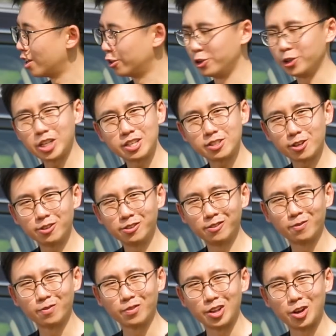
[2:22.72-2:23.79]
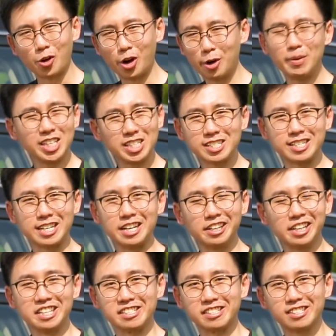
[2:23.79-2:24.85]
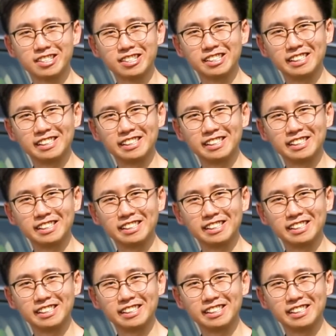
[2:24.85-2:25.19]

Do you think so? Or am I just seeing things?